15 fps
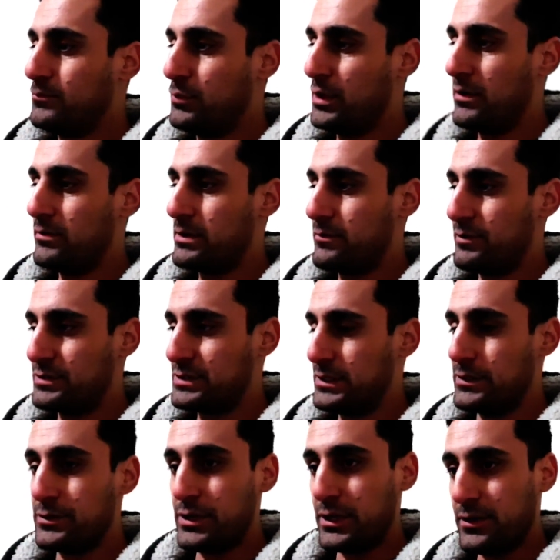be a bit
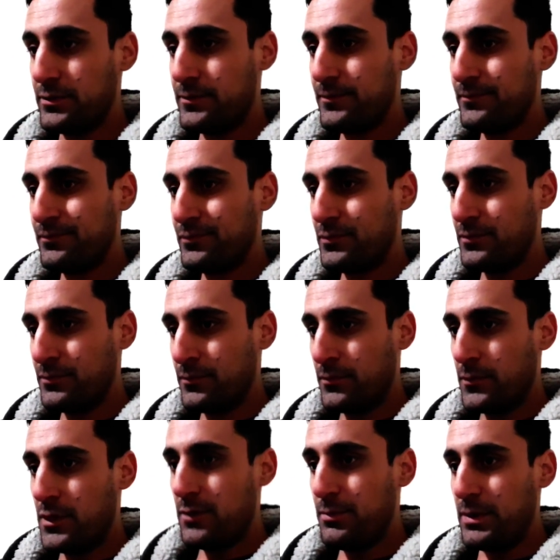vigilant and
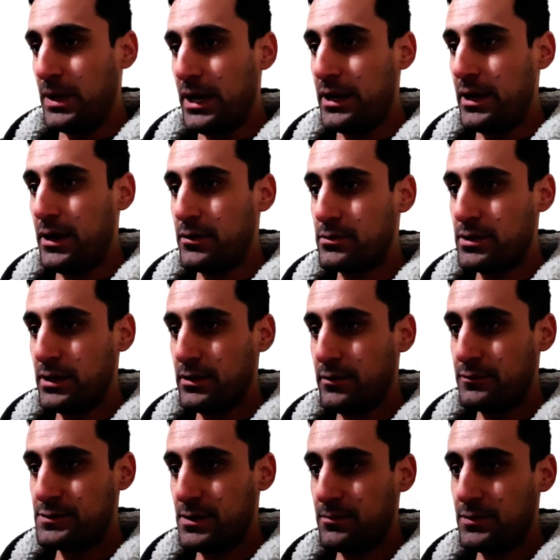keep an eye out and
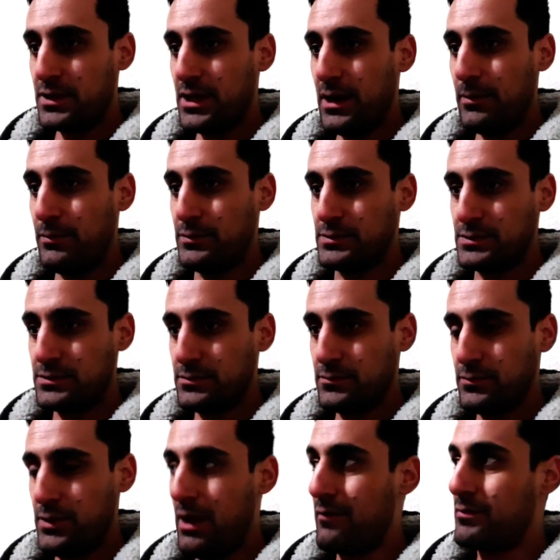if something happens
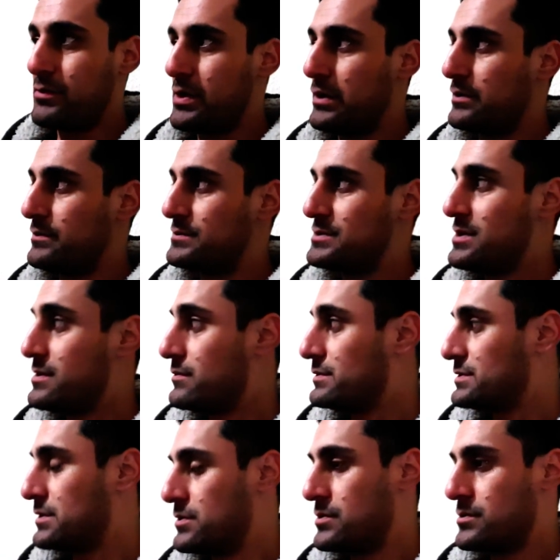we have to tell them straight away
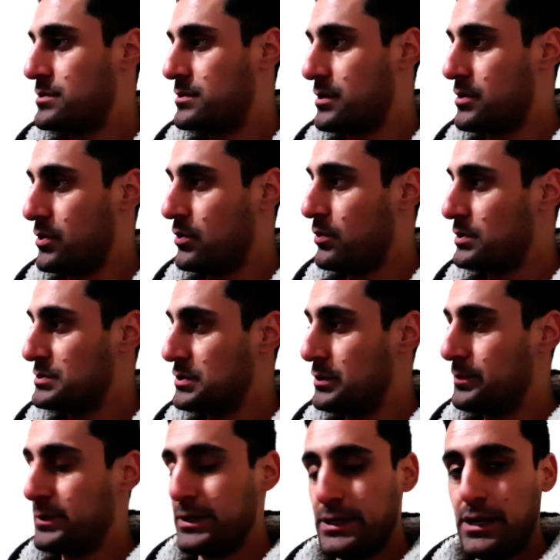so the door was
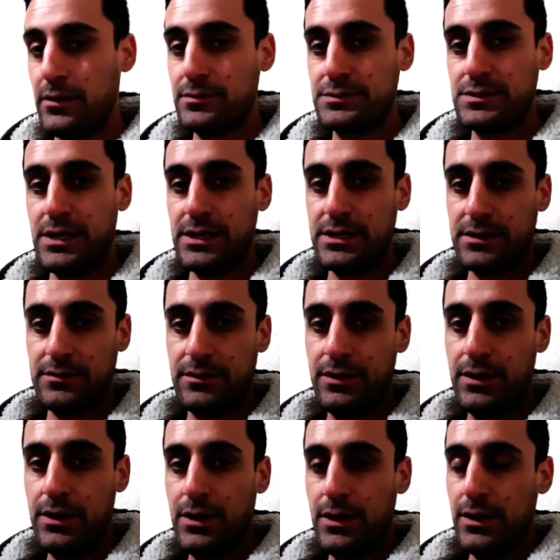open and i was standing
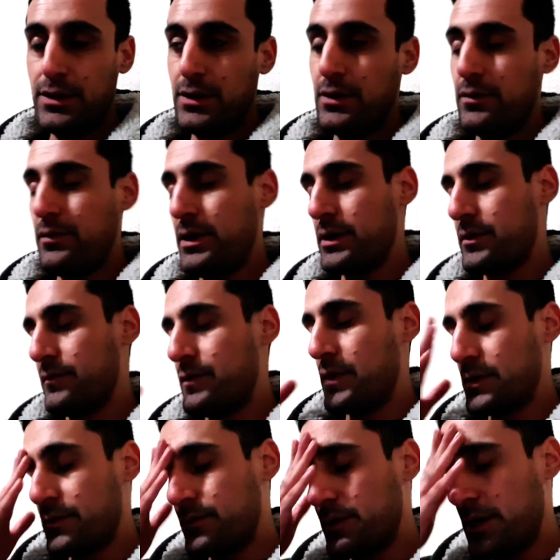right in
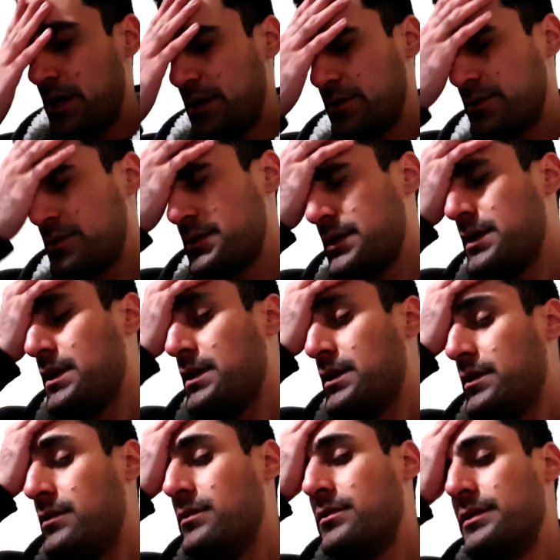front of the house
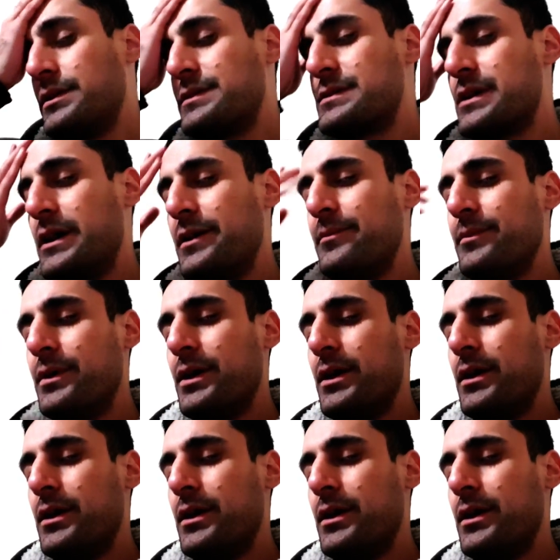all this time